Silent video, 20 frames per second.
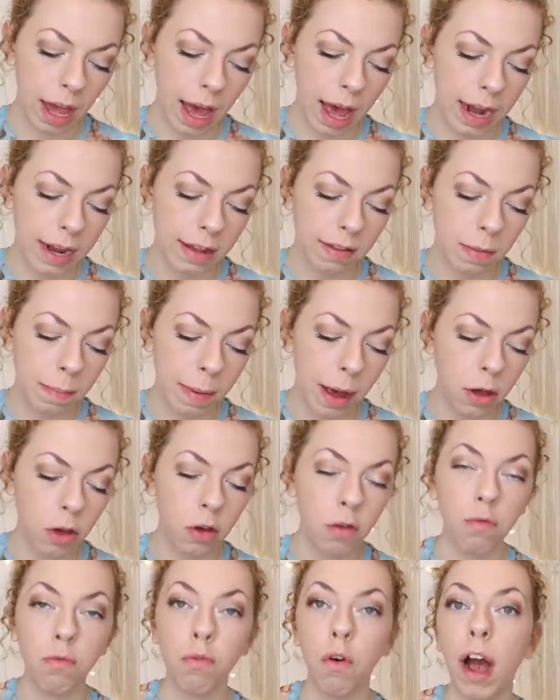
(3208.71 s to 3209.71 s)
And it's about
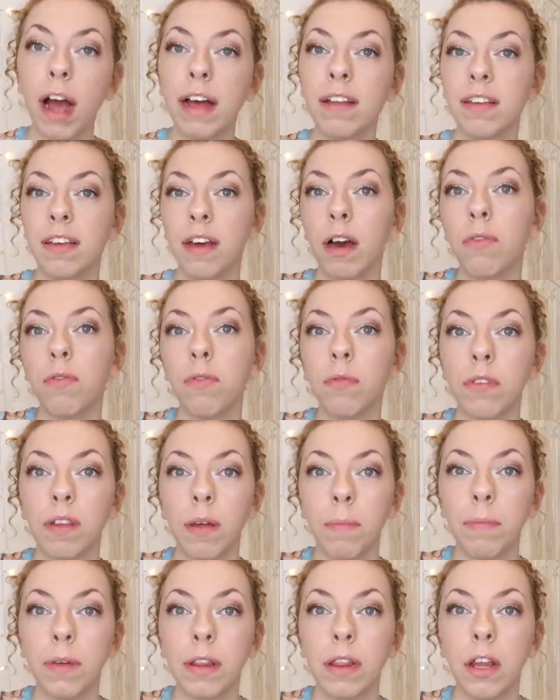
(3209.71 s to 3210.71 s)
you rising up from
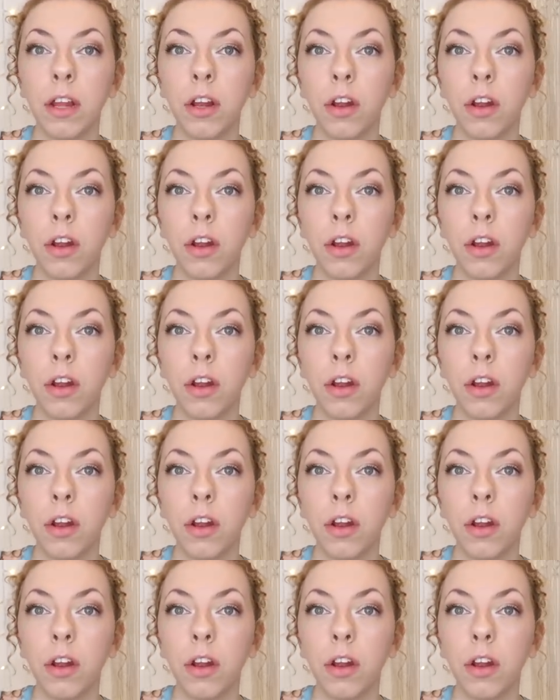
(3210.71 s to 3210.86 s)
something